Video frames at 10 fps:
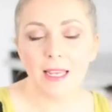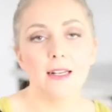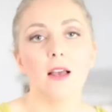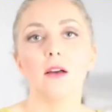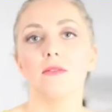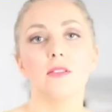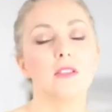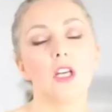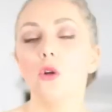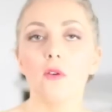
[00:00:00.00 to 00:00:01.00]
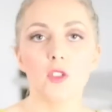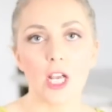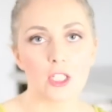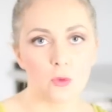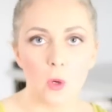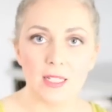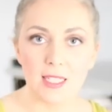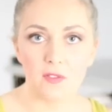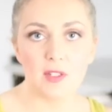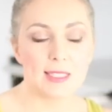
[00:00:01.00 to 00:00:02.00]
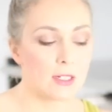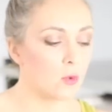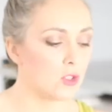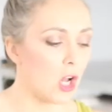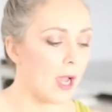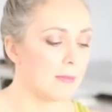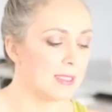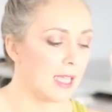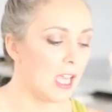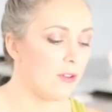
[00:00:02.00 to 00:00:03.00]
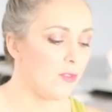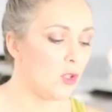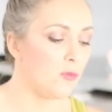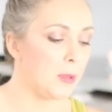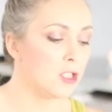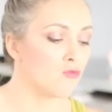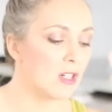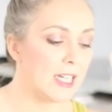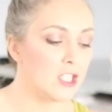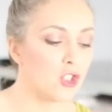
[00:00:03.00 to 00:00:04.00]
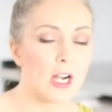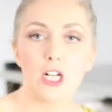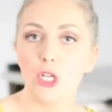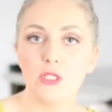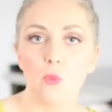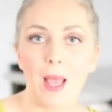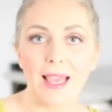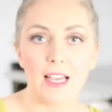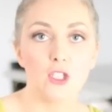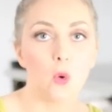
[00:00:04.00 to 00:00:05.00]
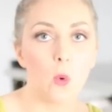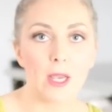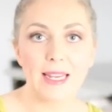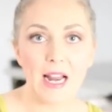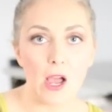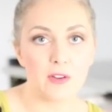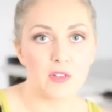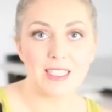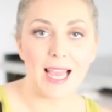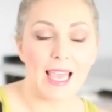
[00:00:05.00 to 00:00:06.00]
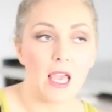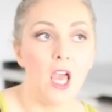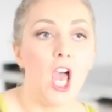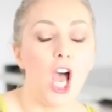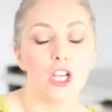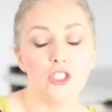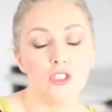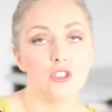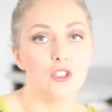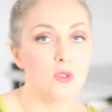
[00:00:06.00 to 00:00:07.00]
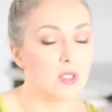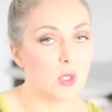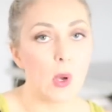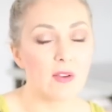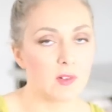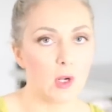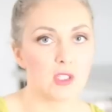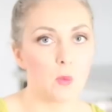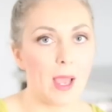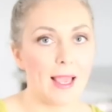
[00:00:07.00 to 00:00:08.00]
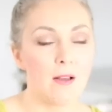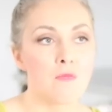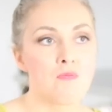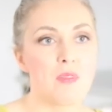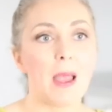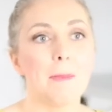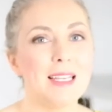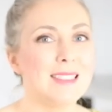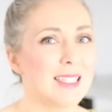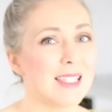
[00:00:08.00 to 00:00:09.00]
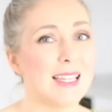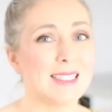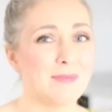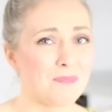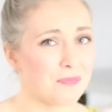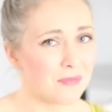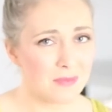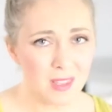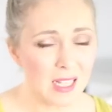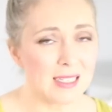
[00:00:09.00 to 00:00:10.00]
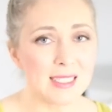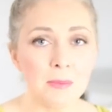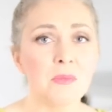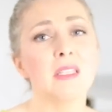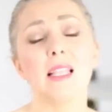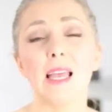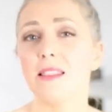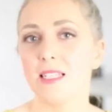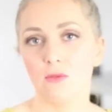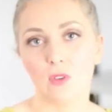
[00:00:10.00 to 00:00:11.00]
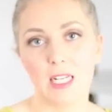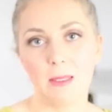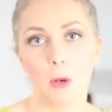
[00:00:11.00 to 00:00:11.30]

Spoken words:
I mean, the law of attraction works every single time. So if you've been really trying to lose weight and you're working out every day and you still haven't lost weight, that means that there's something there that is really